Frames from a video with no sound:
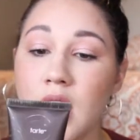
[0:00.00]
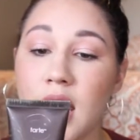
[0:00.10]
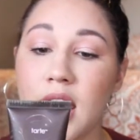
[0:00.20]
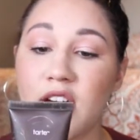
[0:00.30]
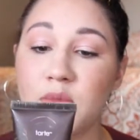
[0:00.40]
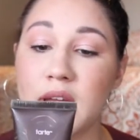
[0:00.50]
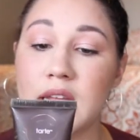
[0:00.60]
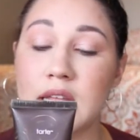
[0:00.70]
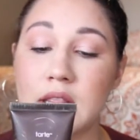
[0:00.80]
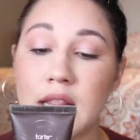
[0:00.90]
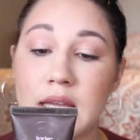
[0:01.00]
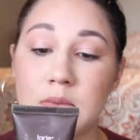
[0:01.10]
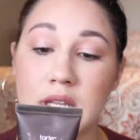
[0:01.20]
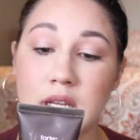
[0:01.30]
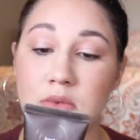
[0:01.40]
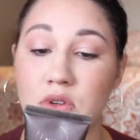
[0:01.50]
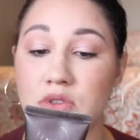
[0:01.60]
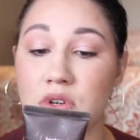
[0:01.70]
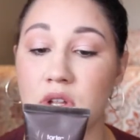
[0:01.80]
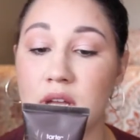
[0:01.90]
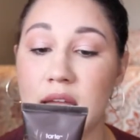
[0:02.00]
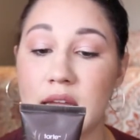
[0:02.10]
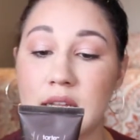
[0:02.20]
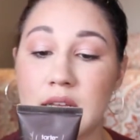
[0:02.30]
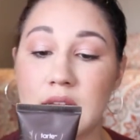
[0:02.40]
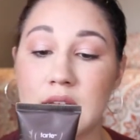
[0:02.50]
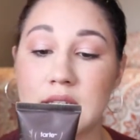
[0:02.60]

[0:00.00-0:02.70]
I have mine in light, medium, neutral, and it